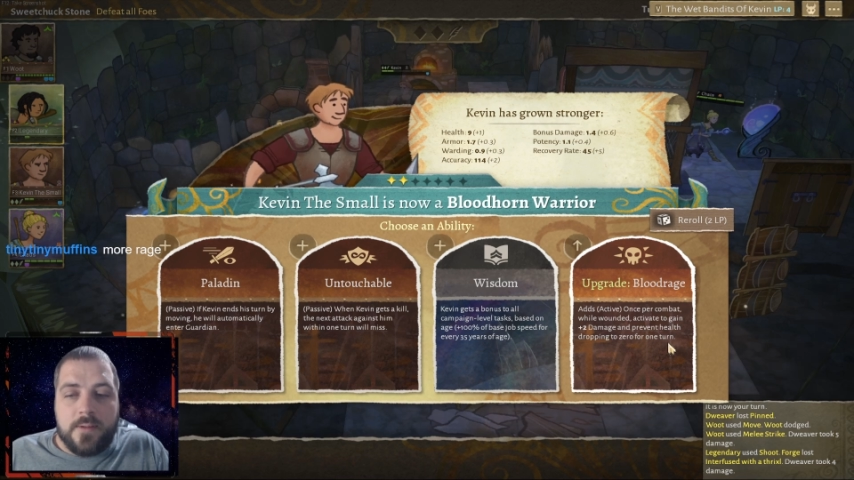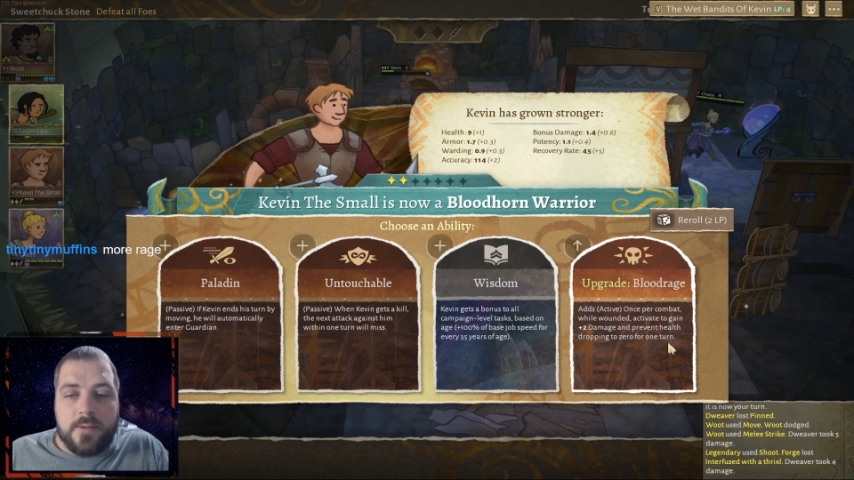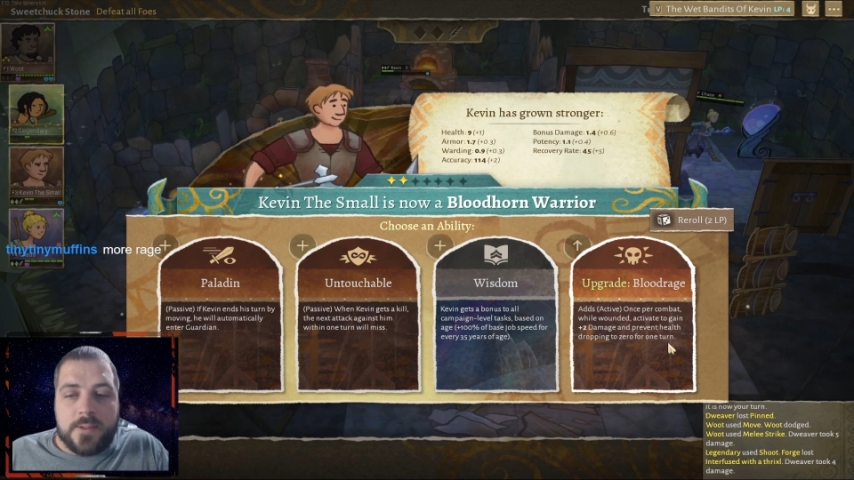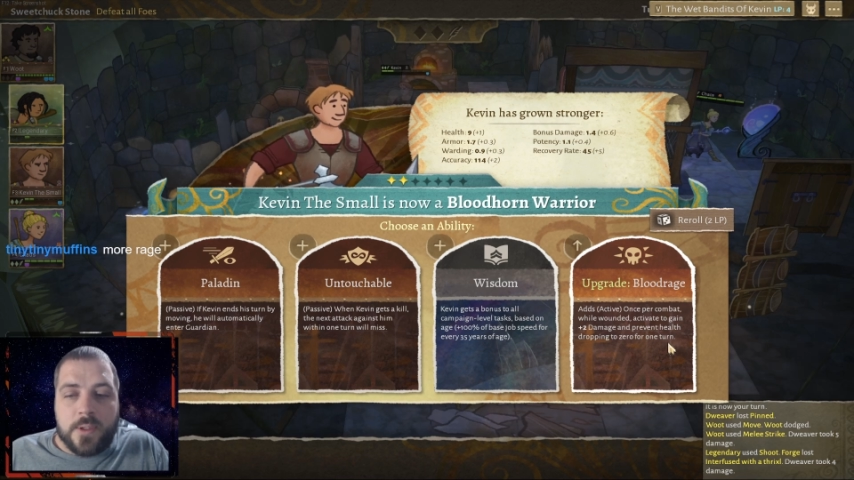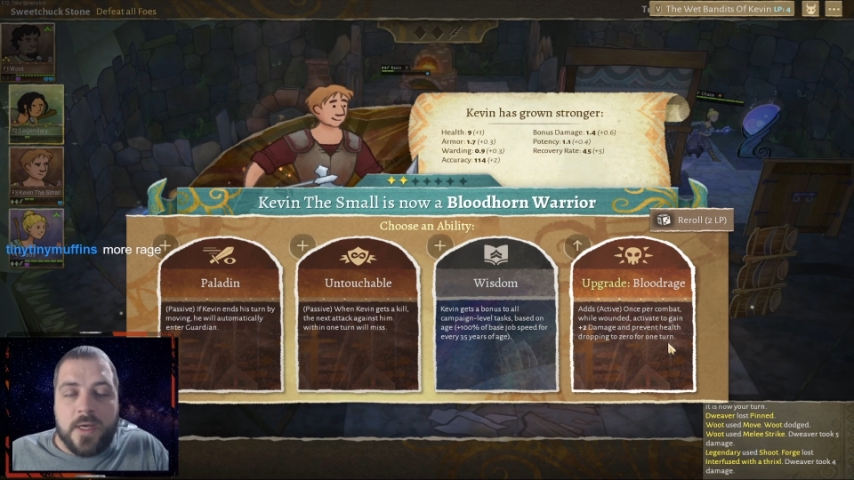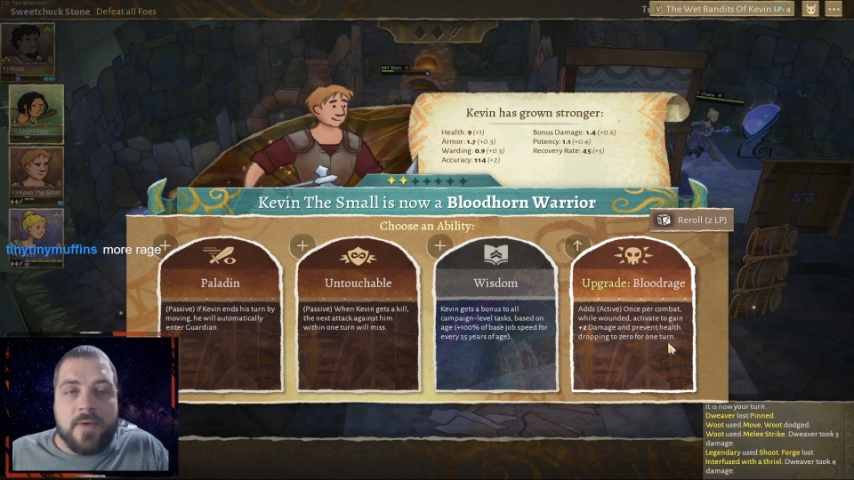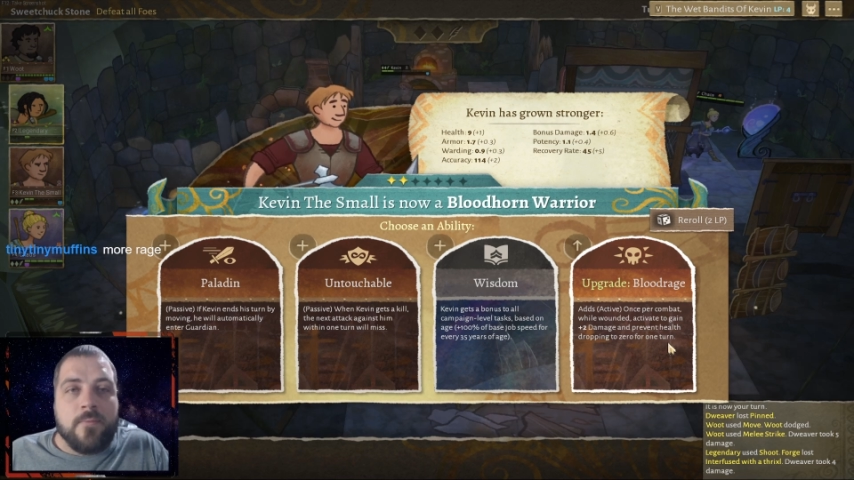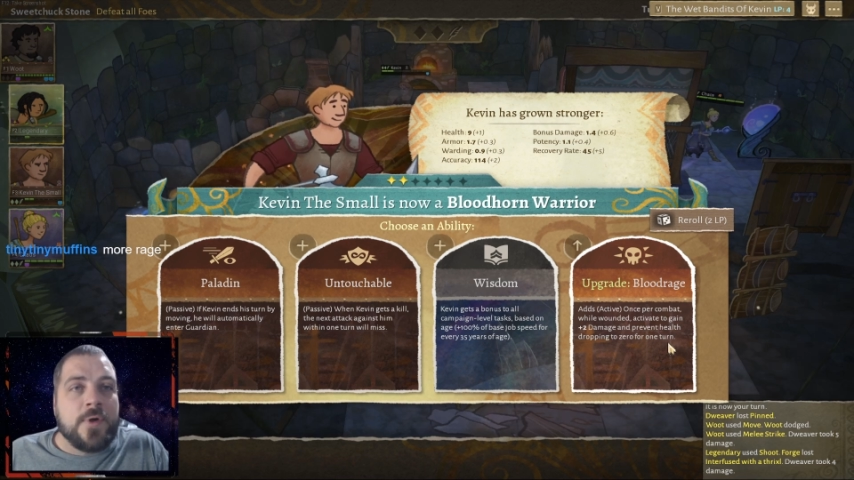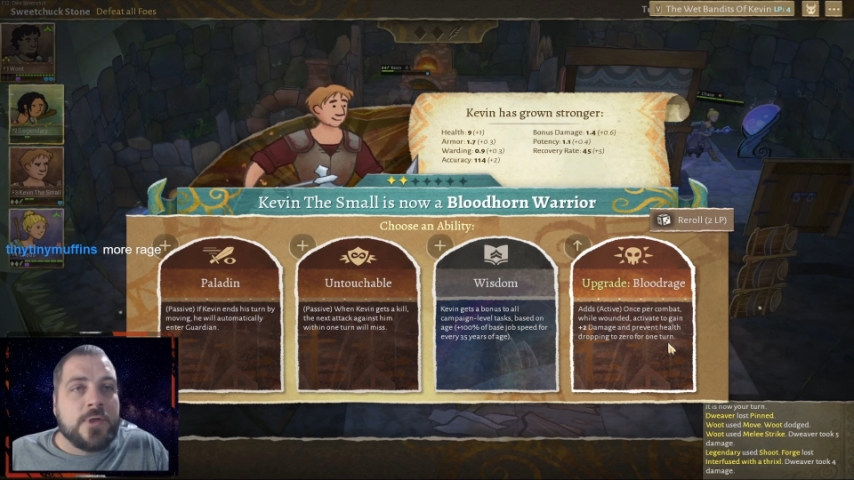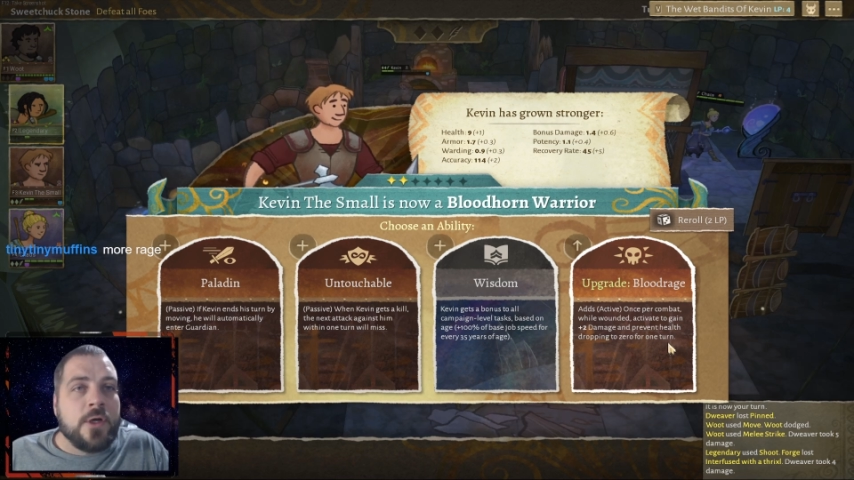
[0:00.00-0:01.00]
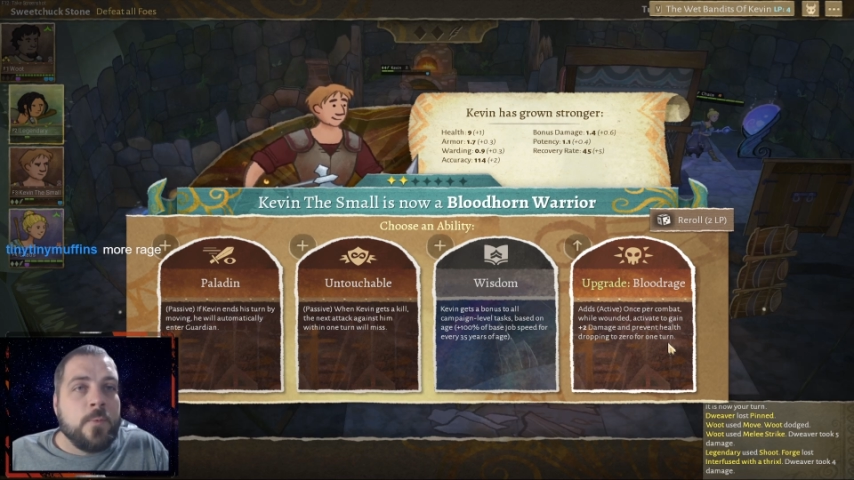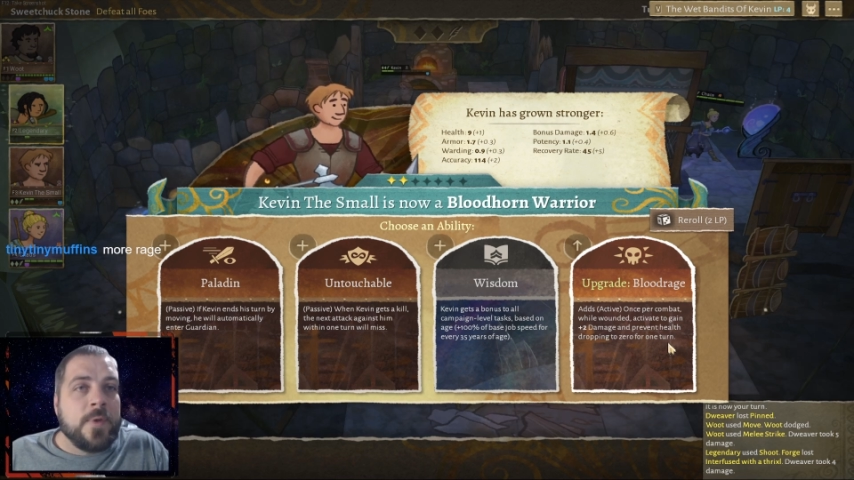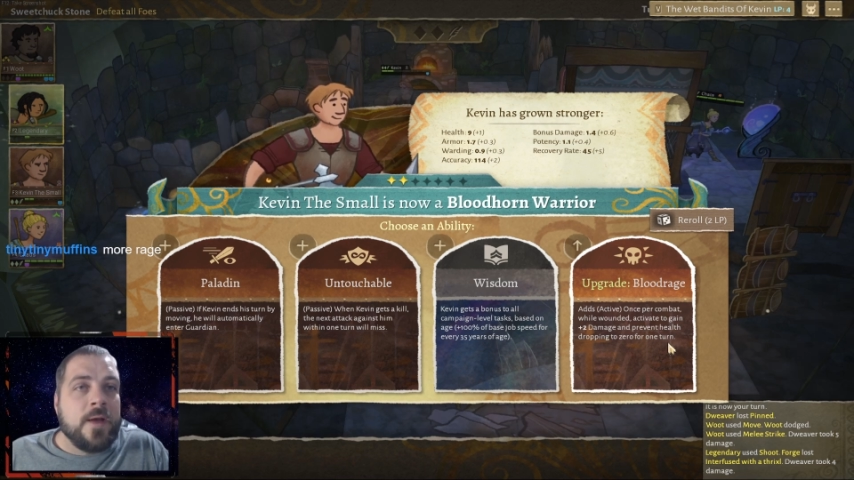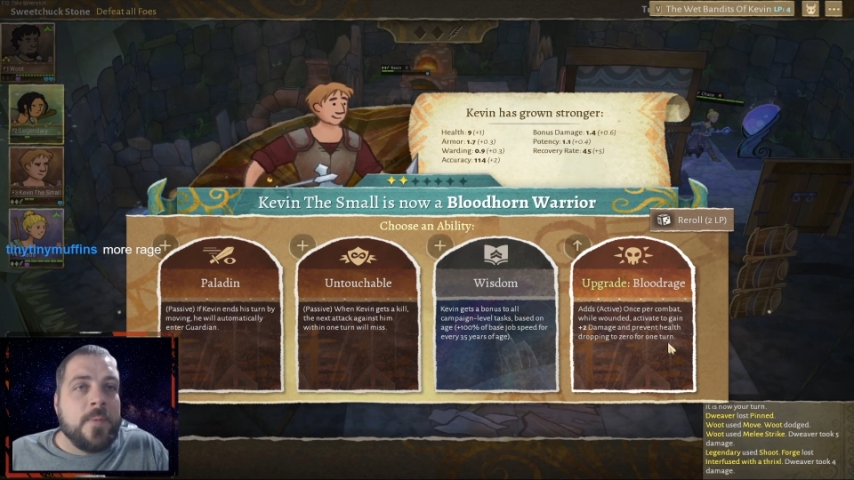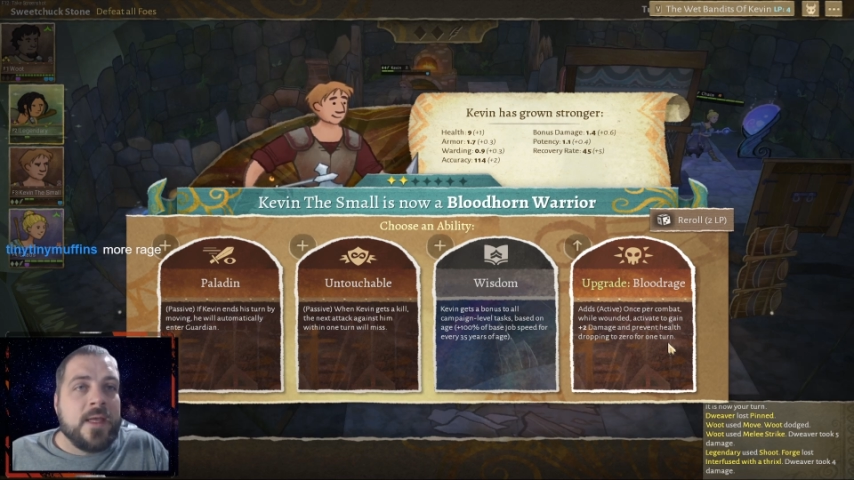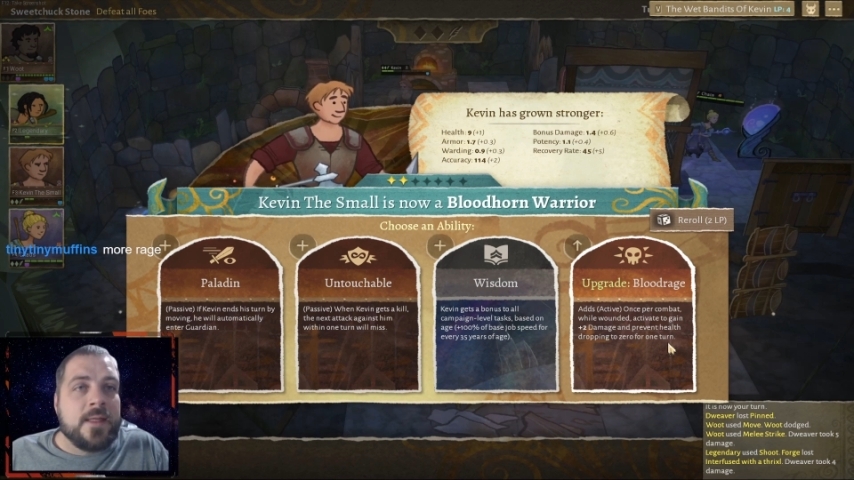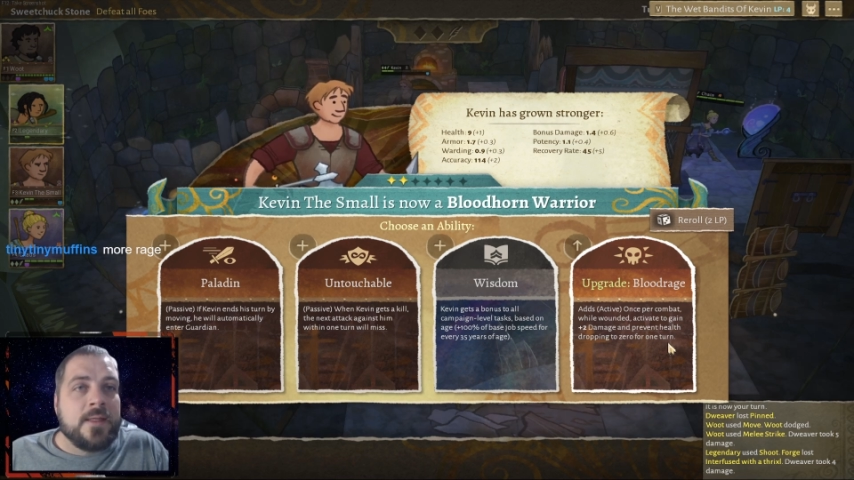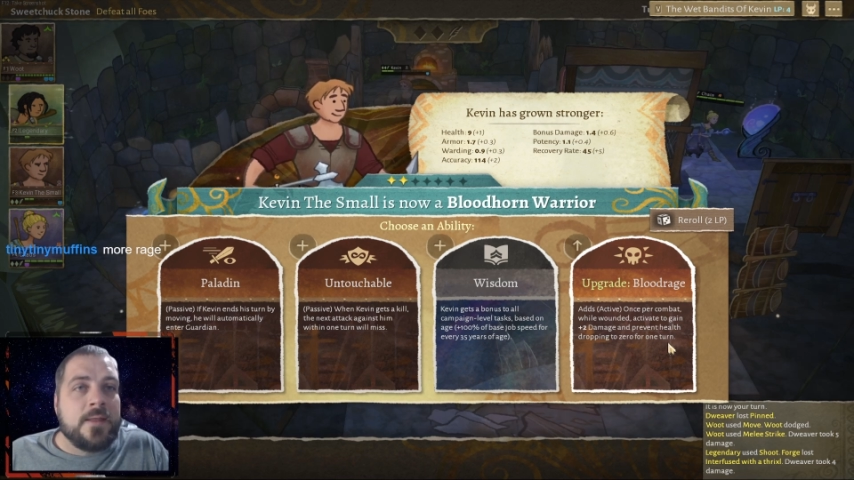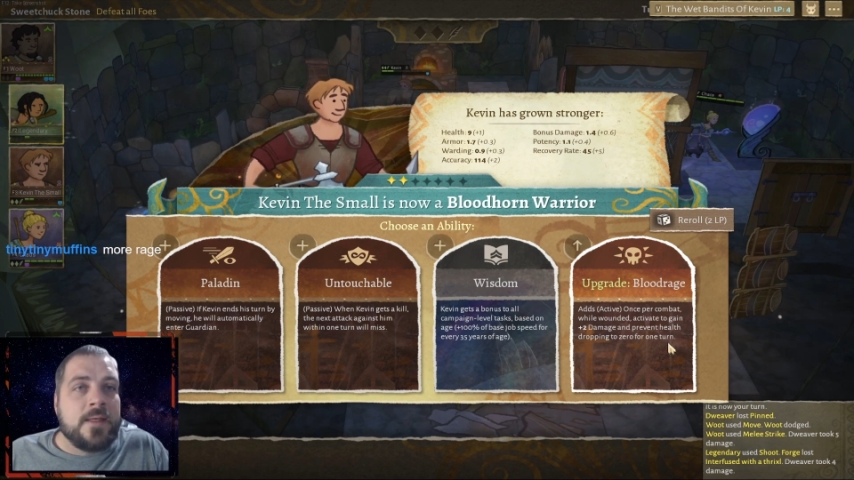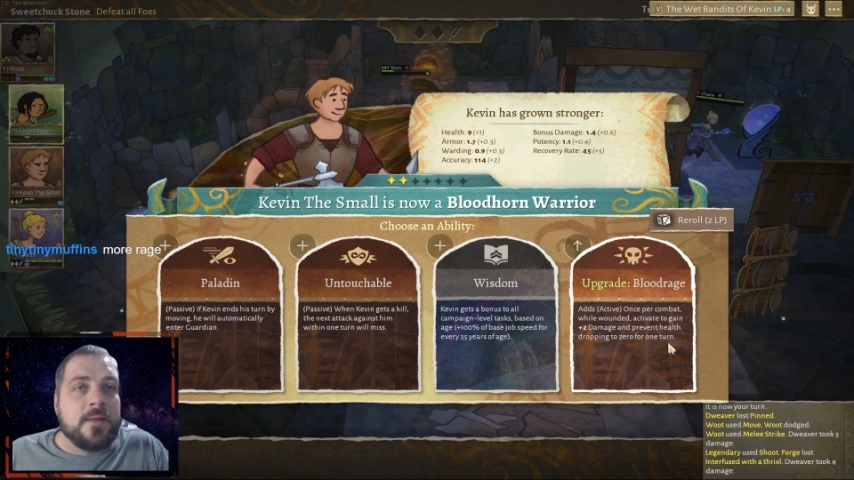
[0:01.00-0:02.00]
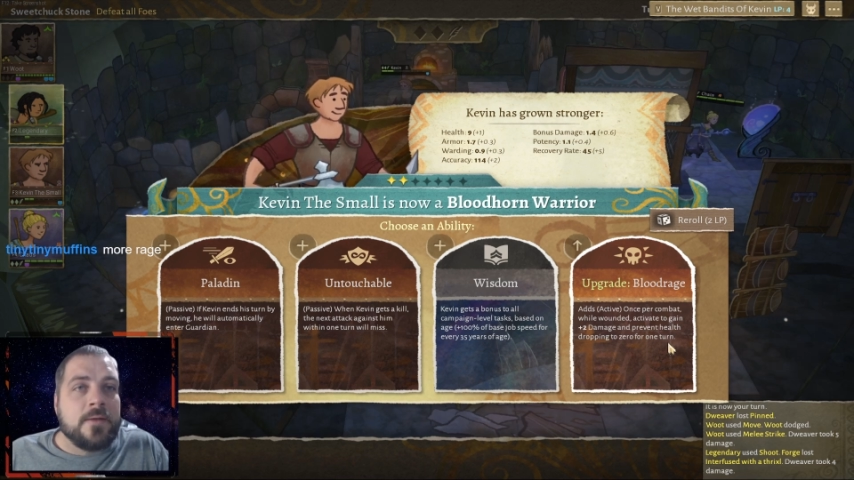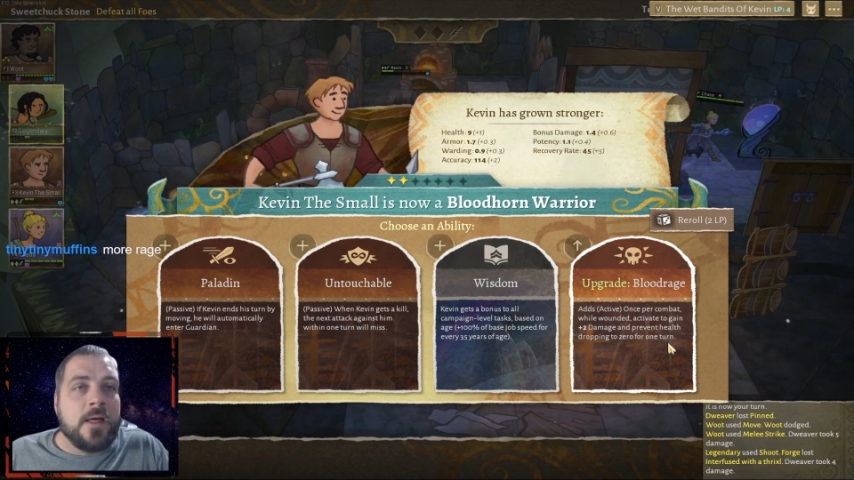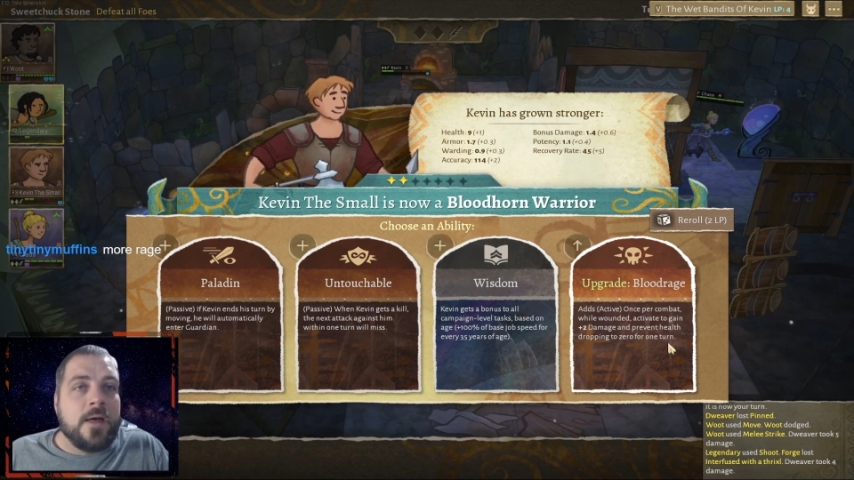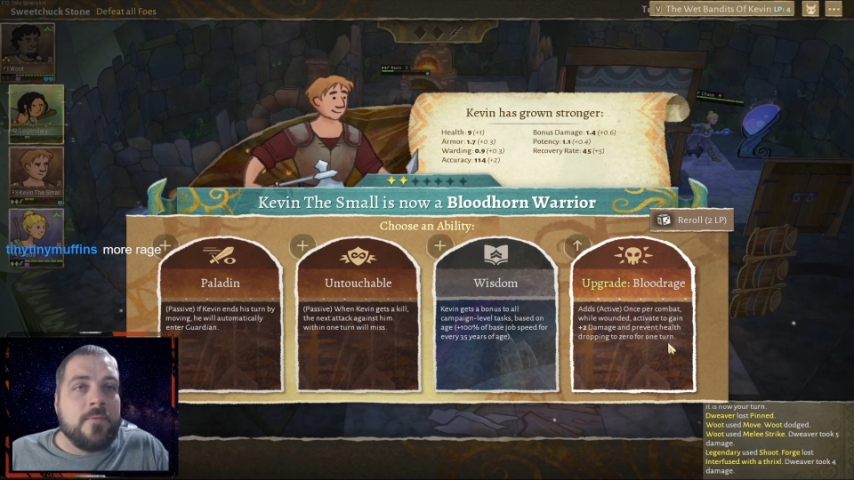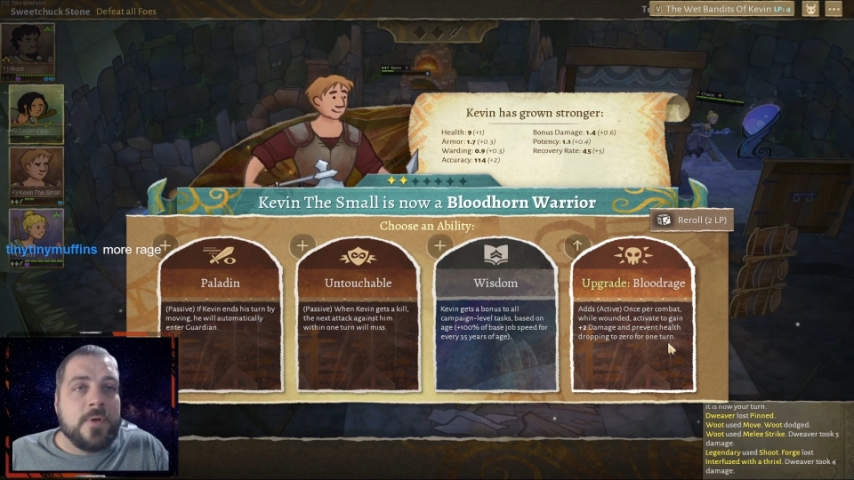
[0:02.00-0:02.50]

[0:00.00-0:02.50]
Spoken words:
So he'll have 1 turn without being killed off,